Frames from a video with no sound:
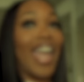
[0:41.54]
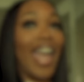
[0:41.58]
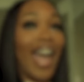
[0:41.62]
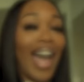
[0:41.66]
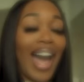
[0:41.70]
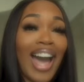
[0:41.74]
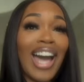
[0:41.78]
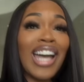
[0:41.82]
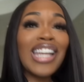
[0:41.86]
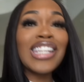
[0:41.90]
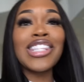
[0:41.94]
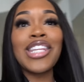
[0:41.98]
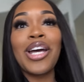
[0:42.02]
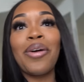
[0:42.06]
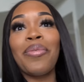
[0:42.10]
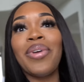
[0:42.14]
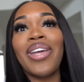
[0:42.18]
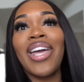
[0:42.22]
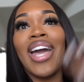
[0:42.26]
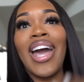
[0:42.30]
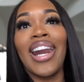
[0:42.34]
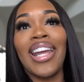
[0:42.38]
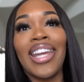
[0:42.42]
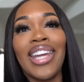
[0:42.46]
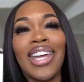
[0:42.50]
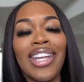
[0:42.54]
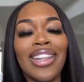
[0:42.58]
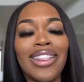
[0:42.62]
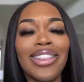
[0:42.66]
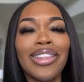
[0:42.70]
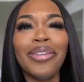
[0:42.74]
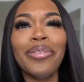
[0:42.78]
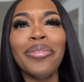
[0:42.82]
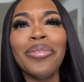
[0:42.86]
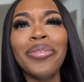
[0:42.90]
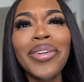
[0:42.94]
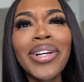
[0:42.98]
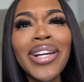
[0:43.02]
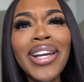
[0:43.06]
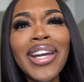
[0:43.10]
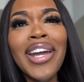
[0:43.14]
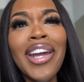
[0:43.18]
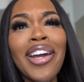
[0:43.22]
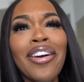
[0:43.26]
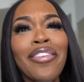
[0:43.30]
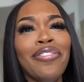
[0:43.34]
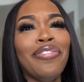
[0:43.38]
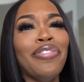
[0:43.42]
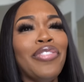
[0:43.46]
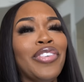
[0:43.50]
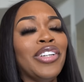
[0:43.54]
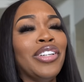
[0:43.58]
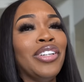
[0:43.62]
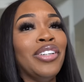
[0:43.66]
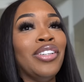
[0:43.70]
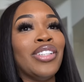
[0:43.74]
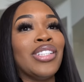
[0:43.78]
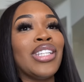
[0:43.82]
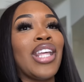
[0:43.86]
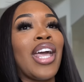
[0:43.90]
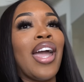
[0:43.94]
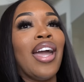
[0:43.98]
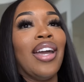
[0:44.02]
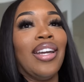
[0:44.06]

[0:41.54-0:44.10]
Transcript: And also we gotta get the real food.